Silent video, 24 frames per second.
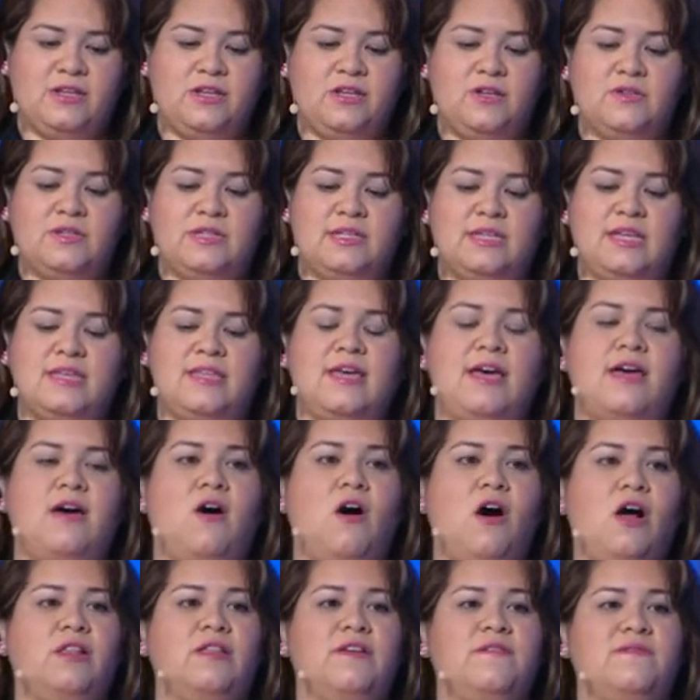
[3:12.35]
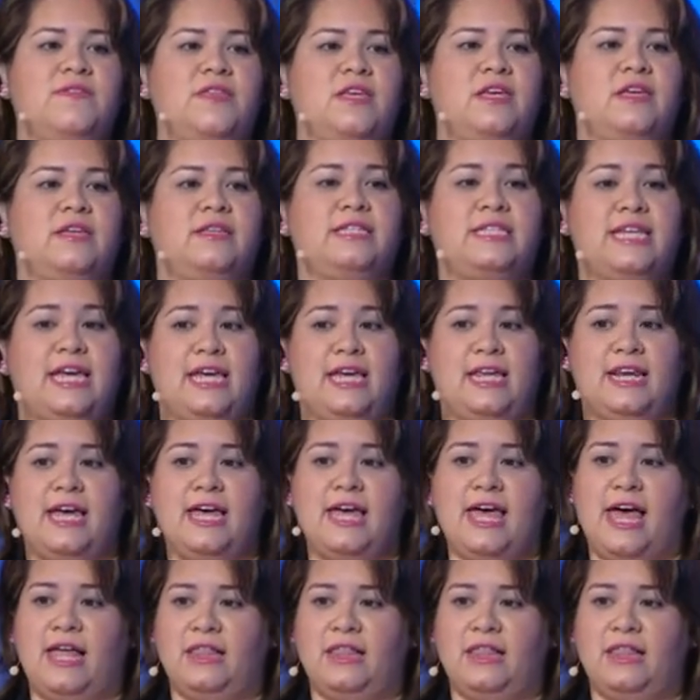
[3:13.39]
you'll see that all of the data